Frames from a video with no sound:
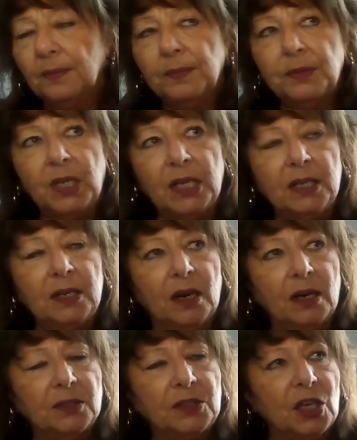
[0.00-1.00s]
the
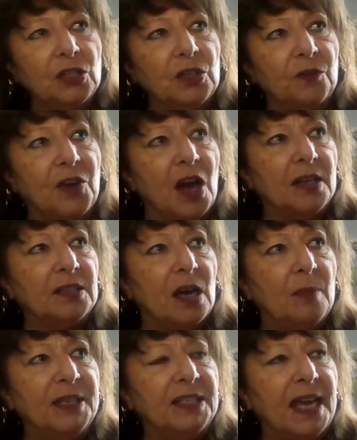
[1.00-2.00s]
sons of God
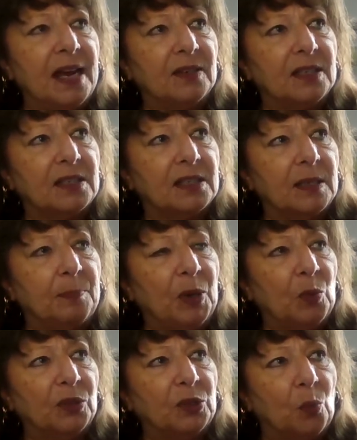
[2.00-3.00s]
coming down and
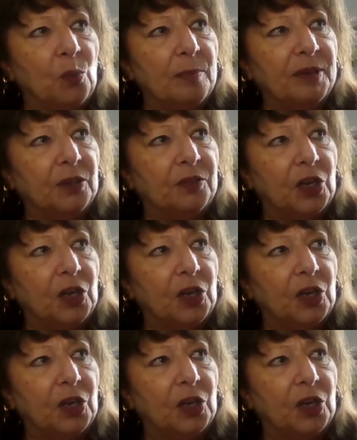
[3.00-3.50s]
sleeping with the women of the